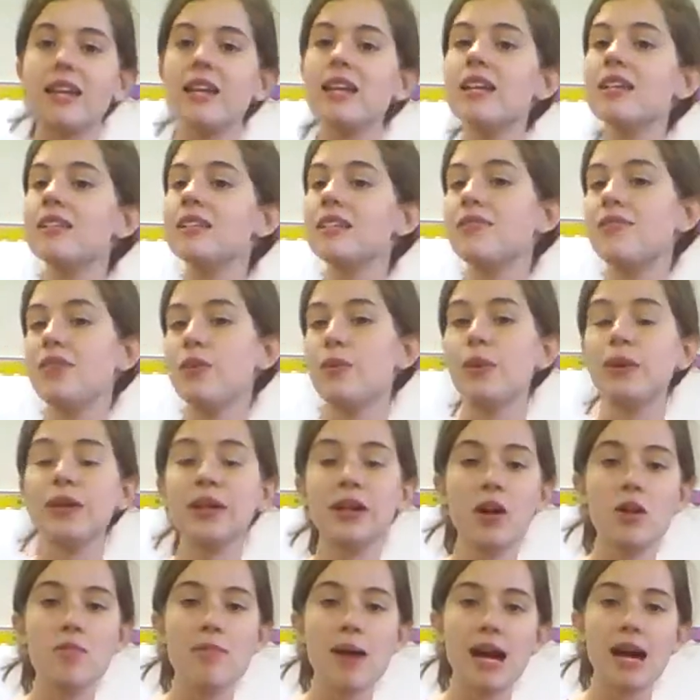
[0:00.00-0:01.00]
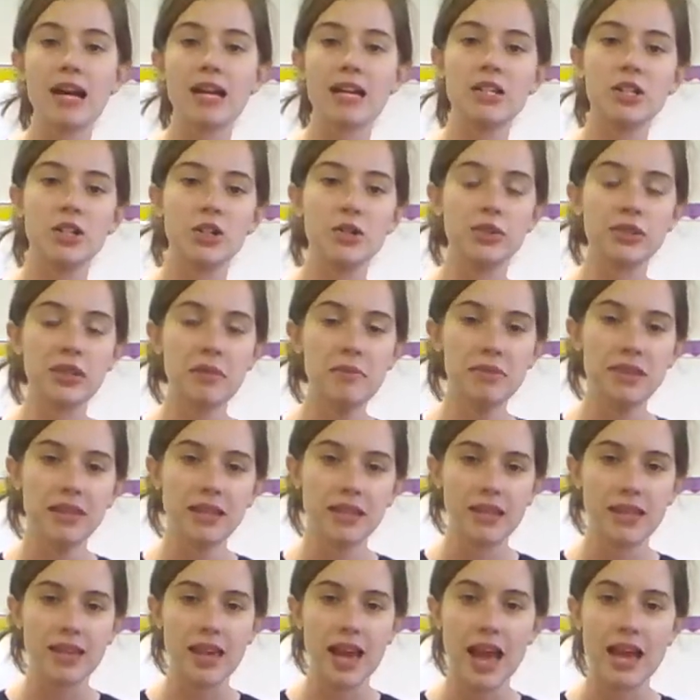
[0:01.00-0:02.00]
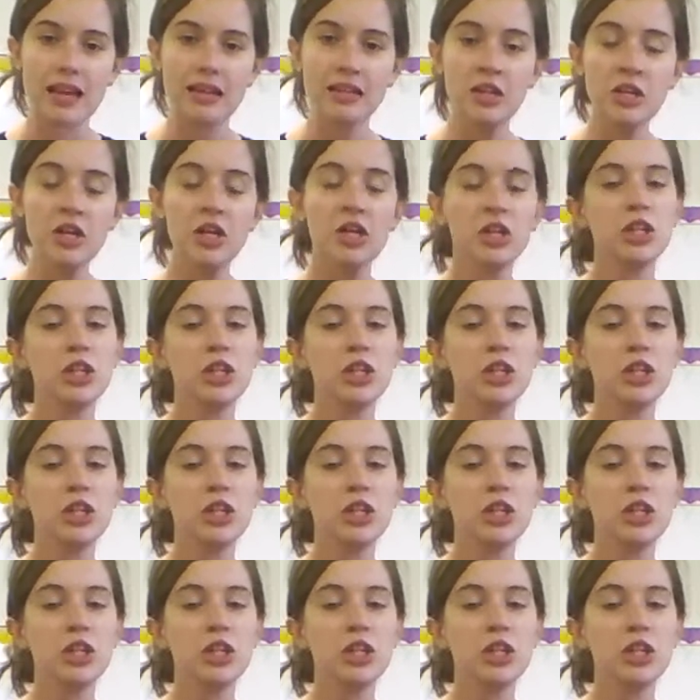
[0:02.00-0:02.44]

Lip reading: is if you want to go back and do something again,